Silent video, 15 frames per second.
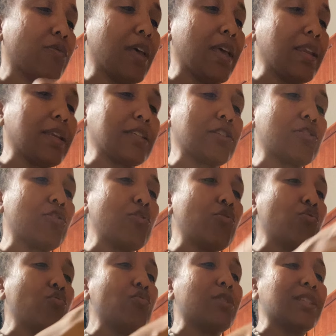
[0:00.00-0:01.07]
that
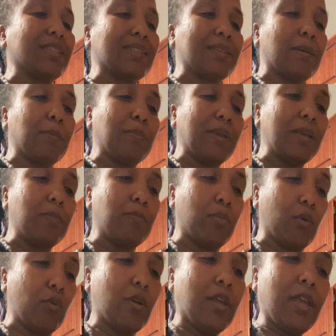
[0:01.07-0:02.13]
excludes some
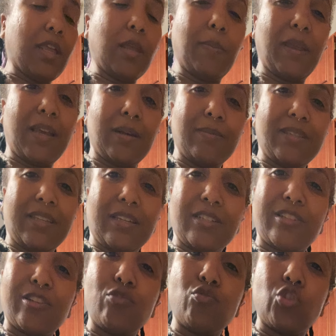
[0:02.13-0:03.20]
people. It becomes an
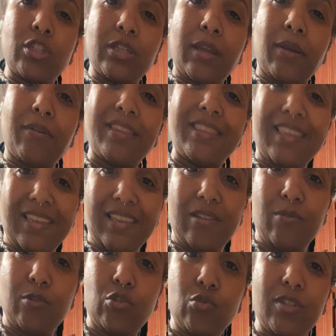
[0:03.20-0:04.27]
exclusionary thing
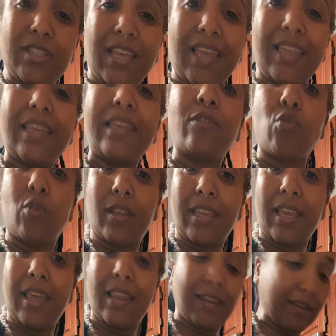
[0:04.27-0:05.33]
when you say eat
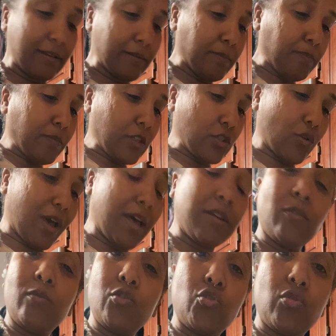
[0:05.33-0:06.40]
organic. So I
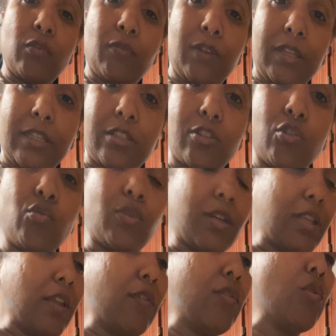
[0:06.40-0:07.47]
don't want you to feel excluded.
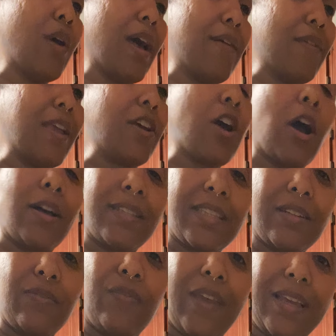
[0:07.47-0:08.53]
If you have a
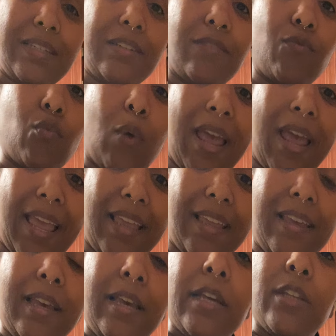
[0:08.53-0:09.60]
cost-effective way
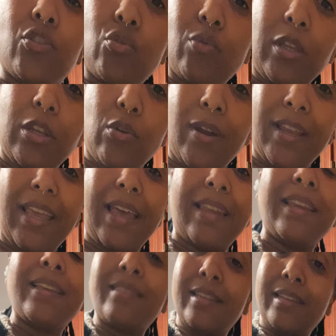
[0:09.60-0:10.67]
to eat
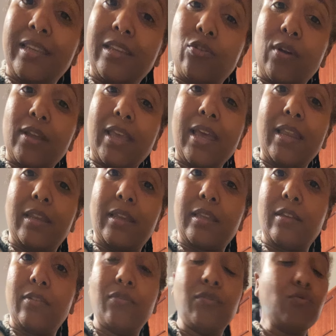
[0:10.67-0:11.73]
organic, then eat organic.
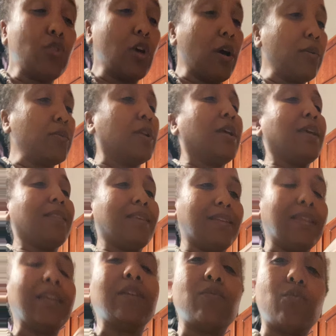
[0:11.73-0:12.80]
If you don't, then
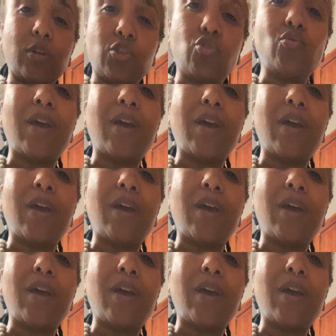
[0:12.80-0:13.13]
eat what you